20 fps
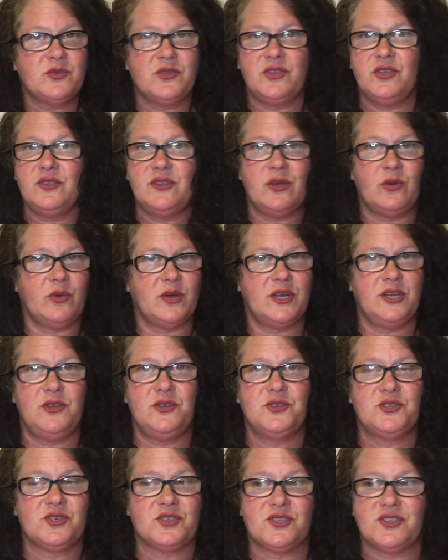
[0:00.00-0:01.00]
with you. They'll want to
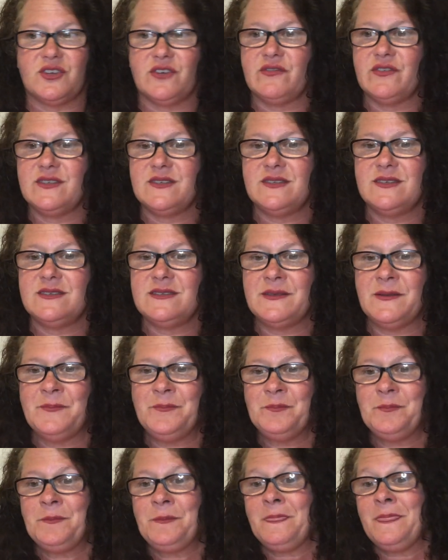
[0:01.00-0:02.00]
use your services.
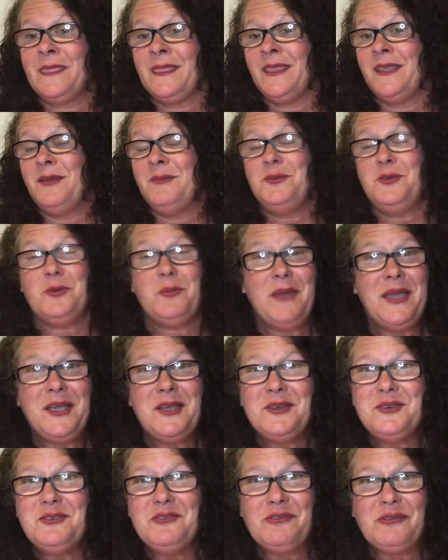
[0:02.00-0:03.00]
You'll make
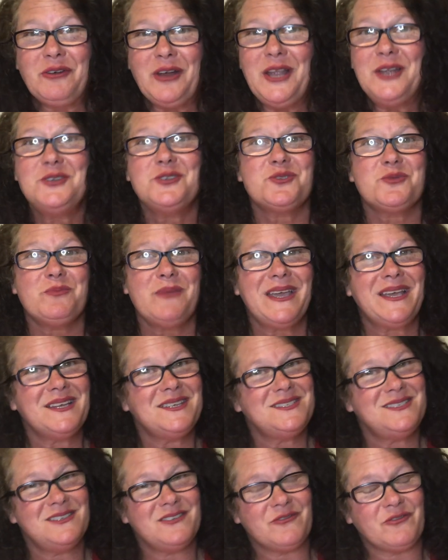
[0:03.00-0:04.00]
a new friend. You'll make a
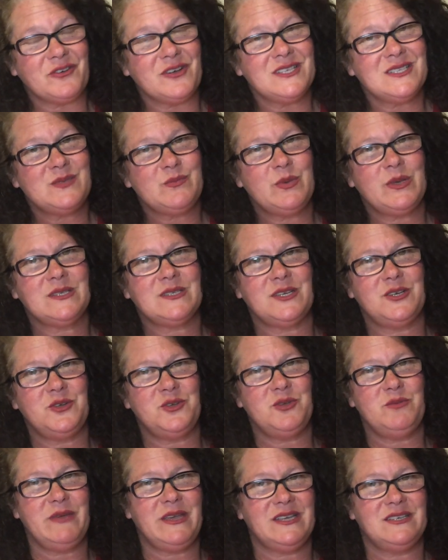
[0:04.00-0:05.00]
difference, because I know
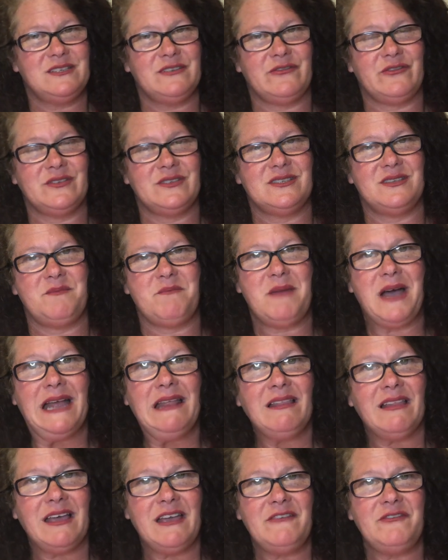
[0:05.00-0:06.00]
you make a difference in my
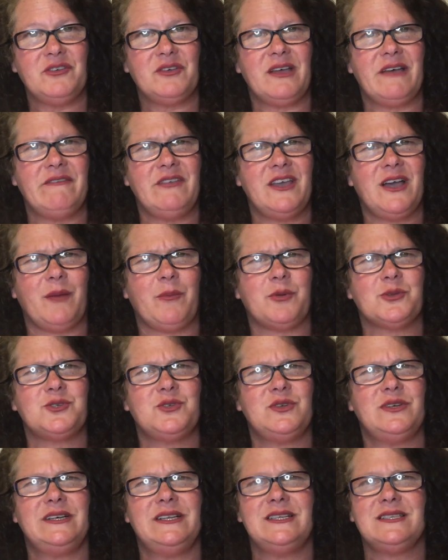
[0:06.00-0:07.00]
life. You'll have the
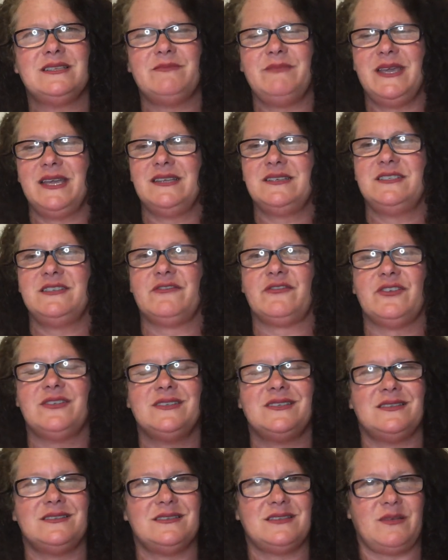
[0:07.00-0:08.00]
opportunity to make a
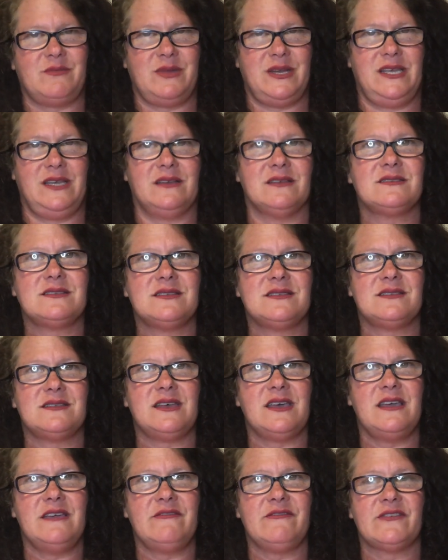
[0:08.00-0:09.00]
difference in somebody else's
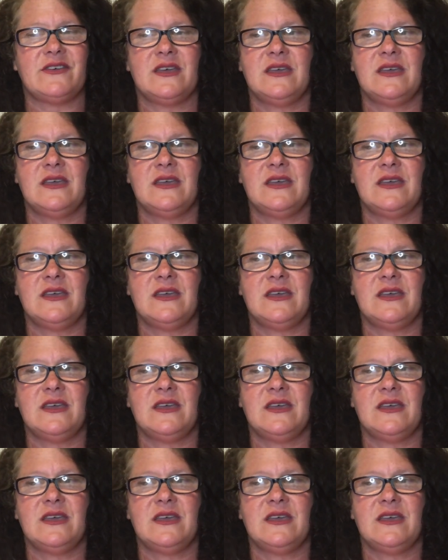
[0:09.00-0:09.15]
life.